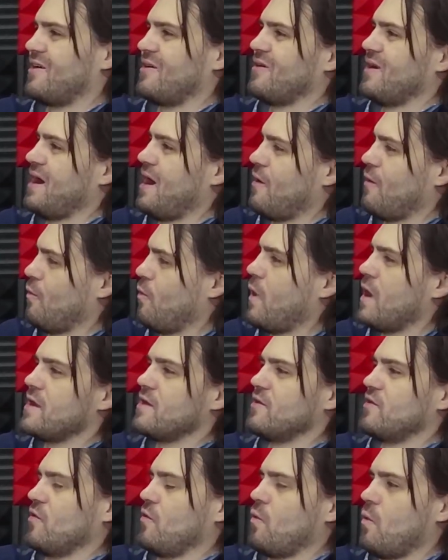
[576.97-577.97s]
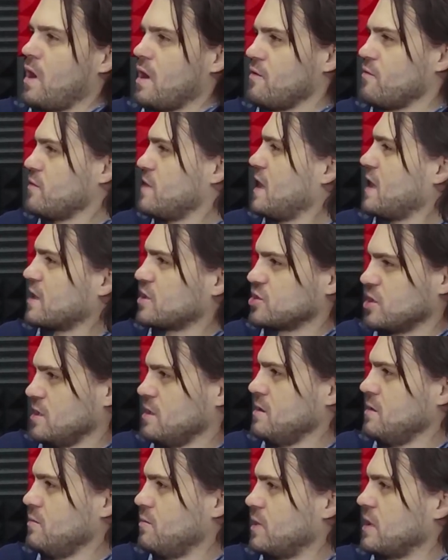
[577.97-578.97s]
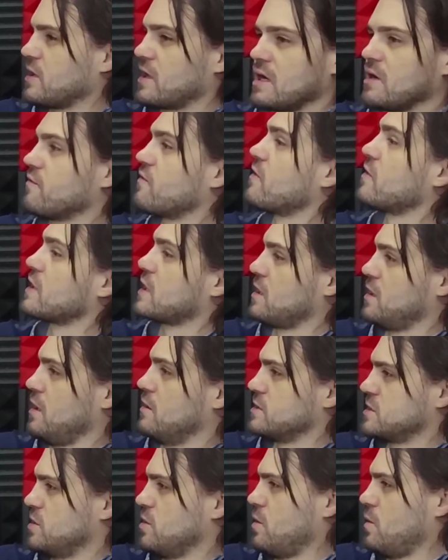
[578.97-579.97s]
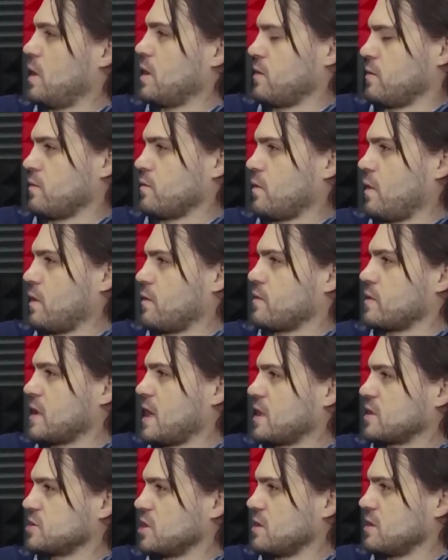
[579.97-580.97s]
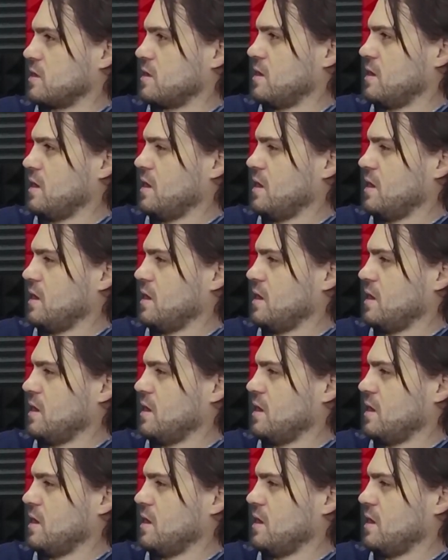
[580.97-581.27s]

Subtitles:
a one-to-one reduction, but you're getting very close to a one-to-one reduction.